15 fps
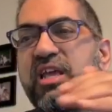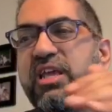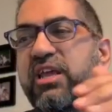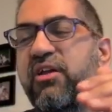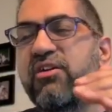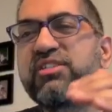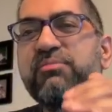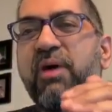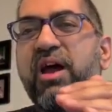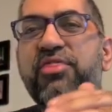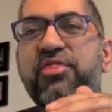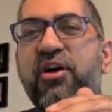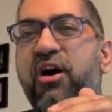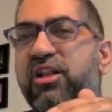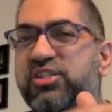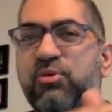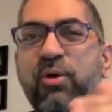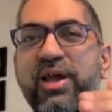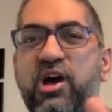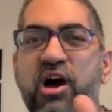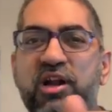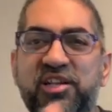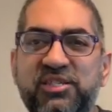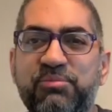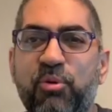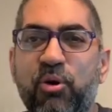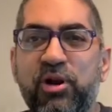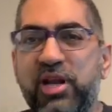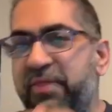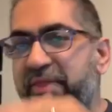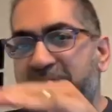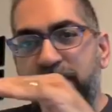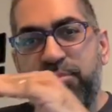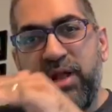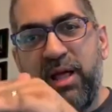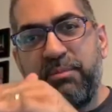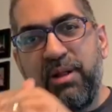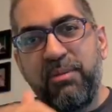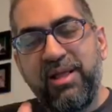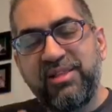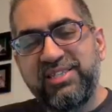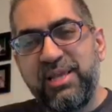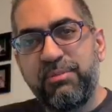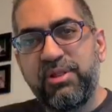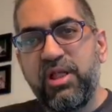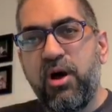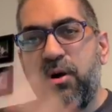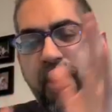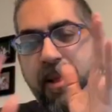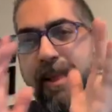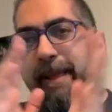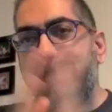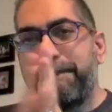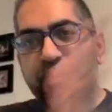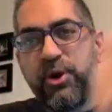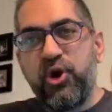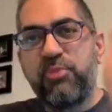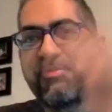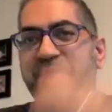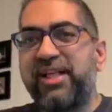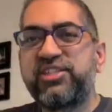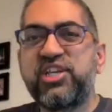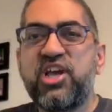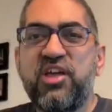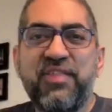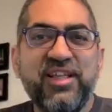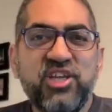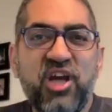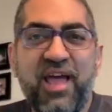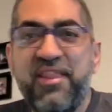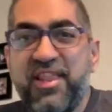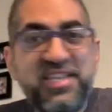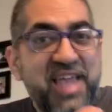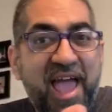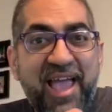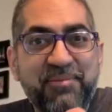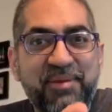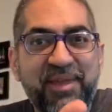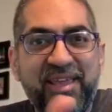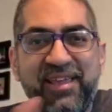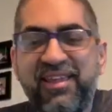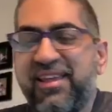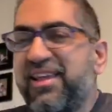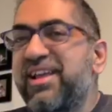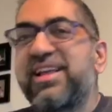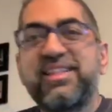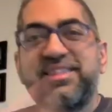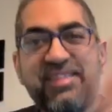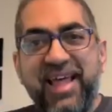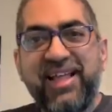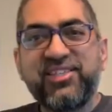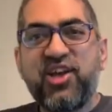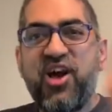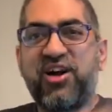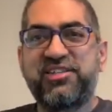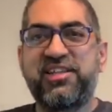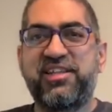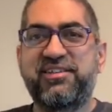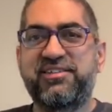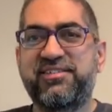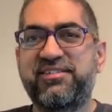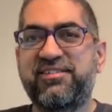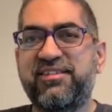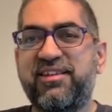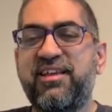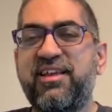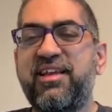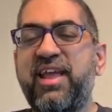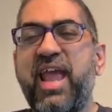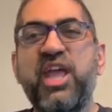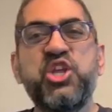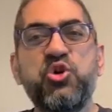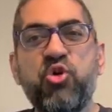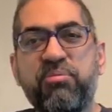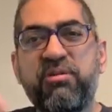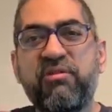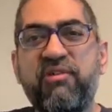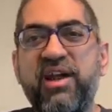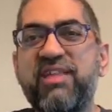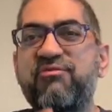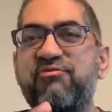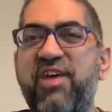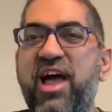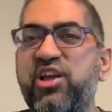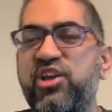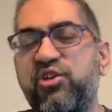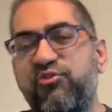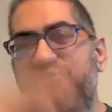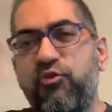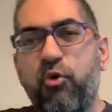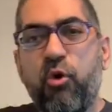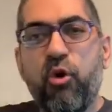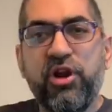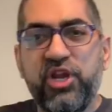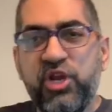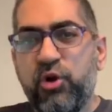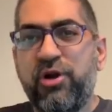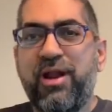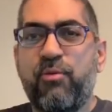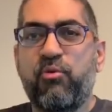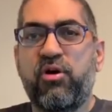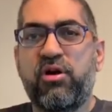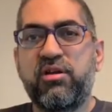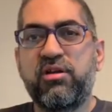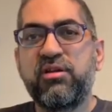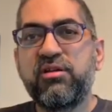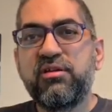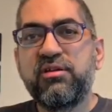Here's my thoughts on why content's important, and then blah blah blah. Say below, boom. That's and then tag me. That's content, and you are providing value for your network.